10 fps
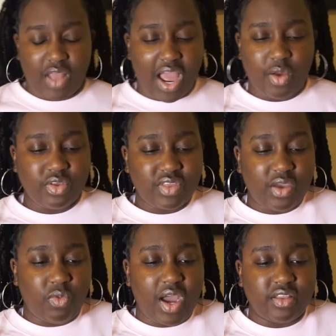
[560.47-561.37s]
I was
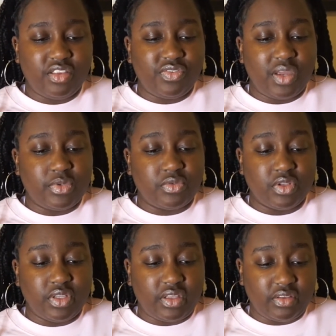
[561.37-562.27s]
like, wow, this family
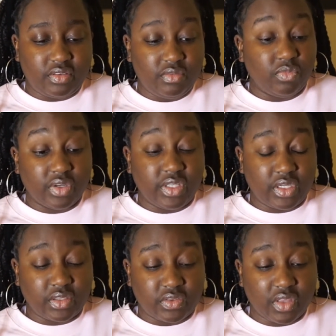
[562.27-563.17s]
really
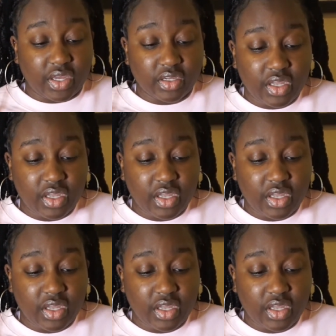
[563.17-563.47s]
does suck.